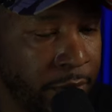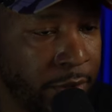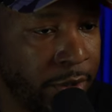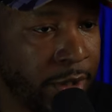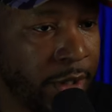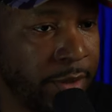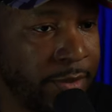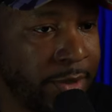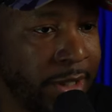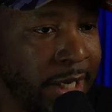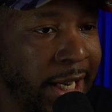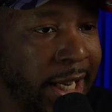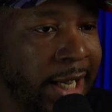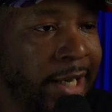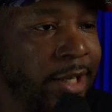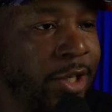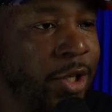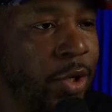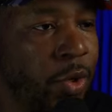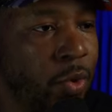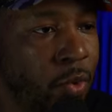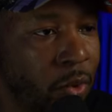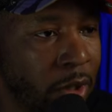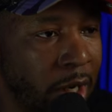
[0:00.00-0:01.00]
You see what I'm
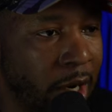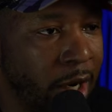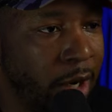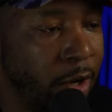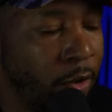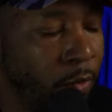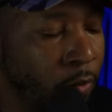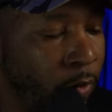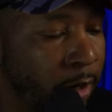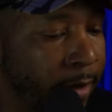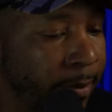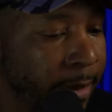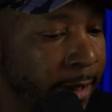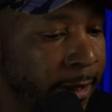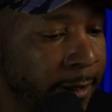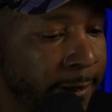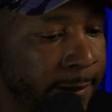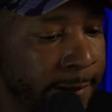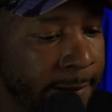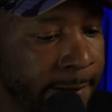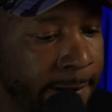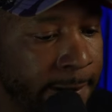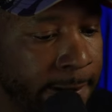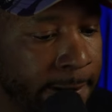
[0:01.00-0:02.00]
saying? To learn
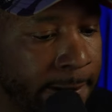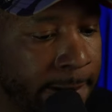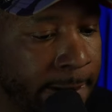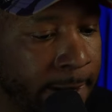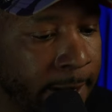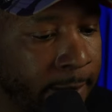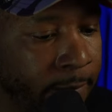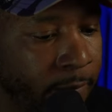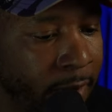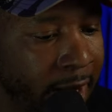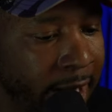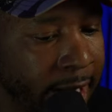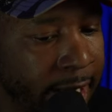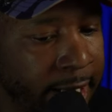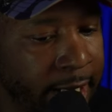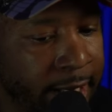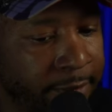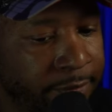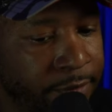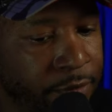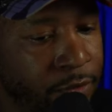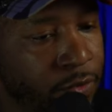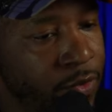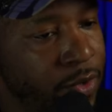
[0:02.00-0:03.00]
women. Right?
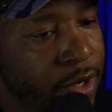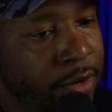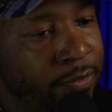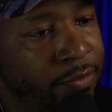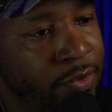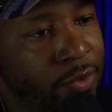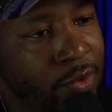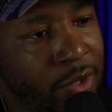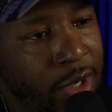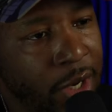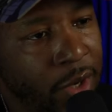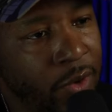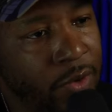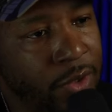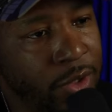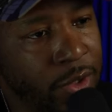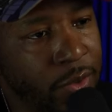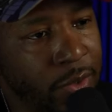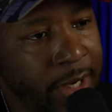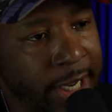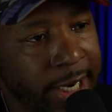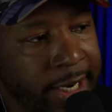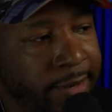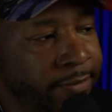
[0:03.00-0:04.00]
And if you if you
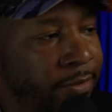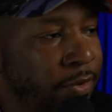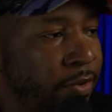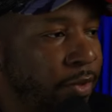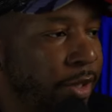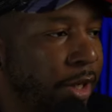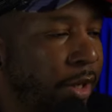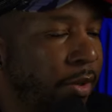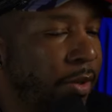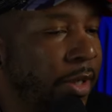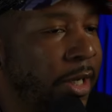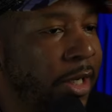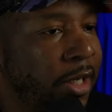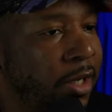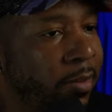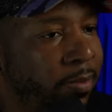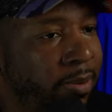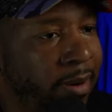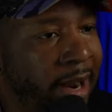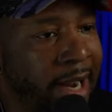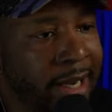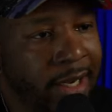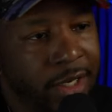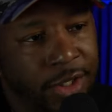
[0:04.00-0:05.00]
don't do that, if you don't
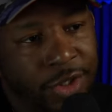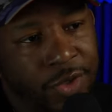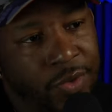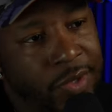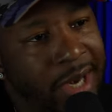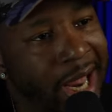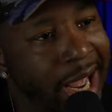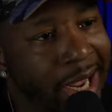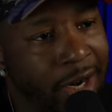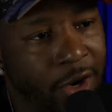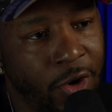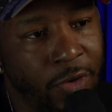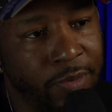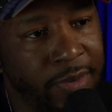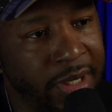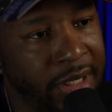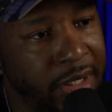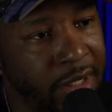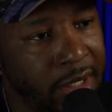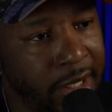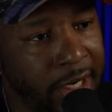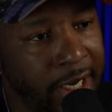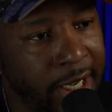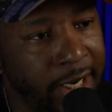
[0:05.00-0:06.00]
get to practice, you're not going
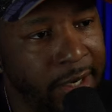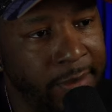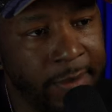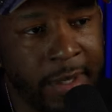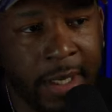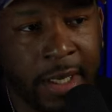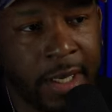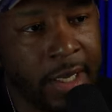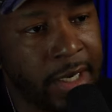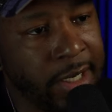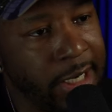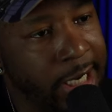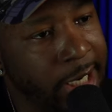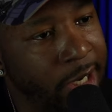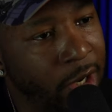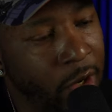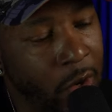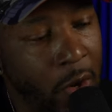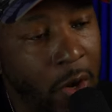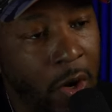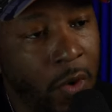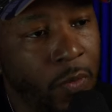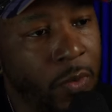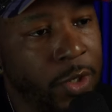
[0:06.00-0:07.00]
to be good at them.
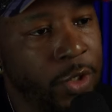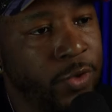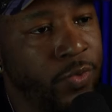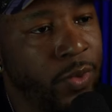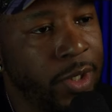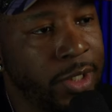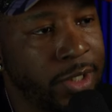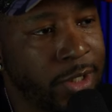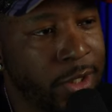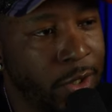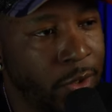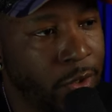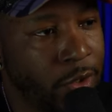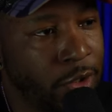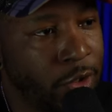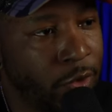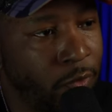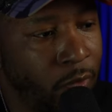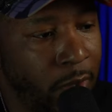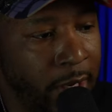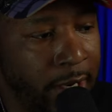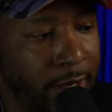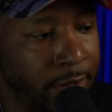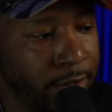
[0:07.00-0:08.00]
They're going to always run
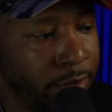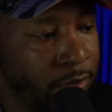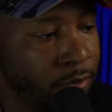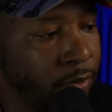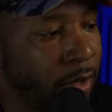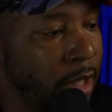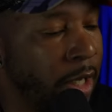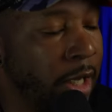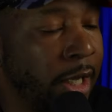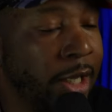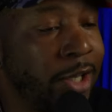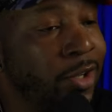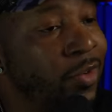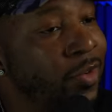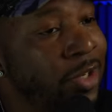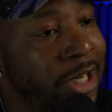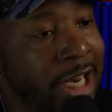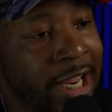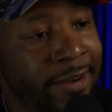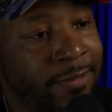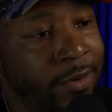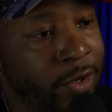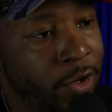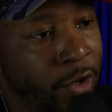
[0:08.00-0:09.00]
circles around you.
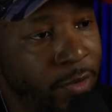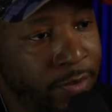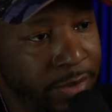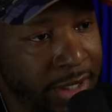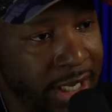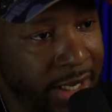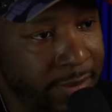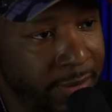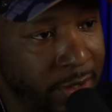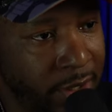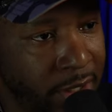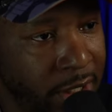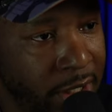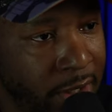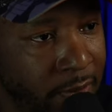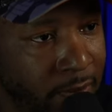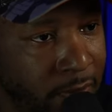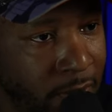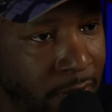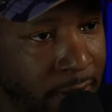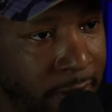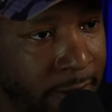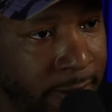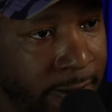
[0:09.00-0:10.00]
You're never going to be able to
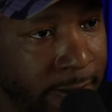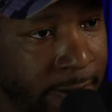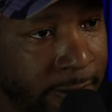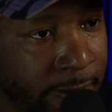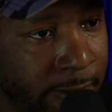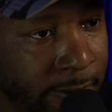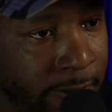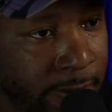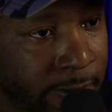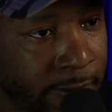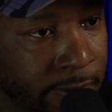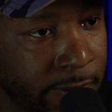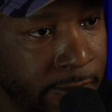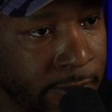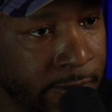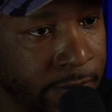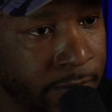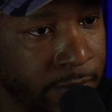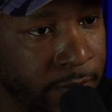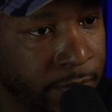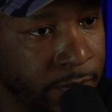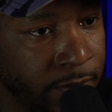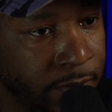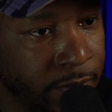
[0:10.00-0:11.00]
keep one.
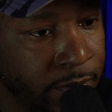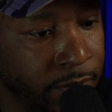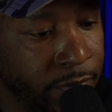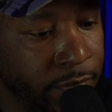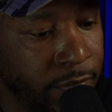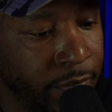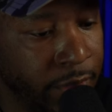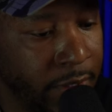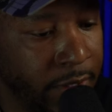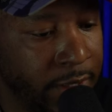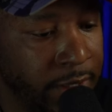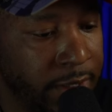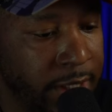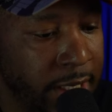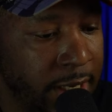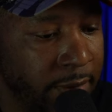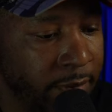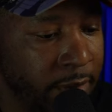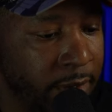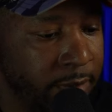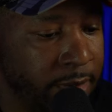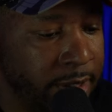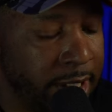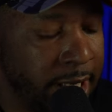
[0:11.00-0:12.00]
You
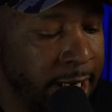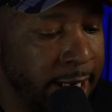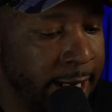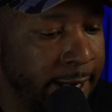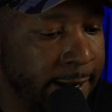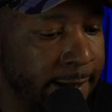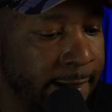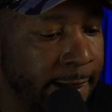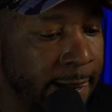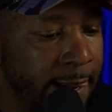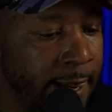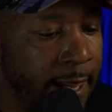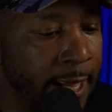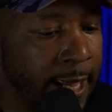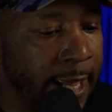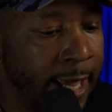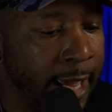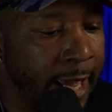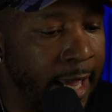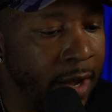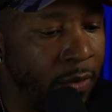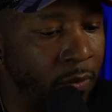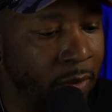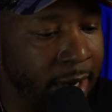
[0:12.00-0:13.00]
understand what I'm saying?
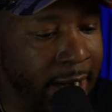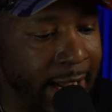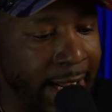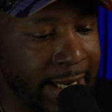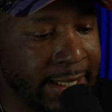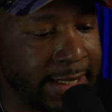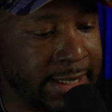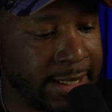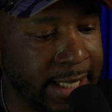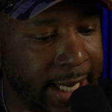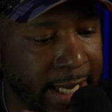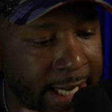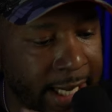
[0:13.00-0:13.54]
And when I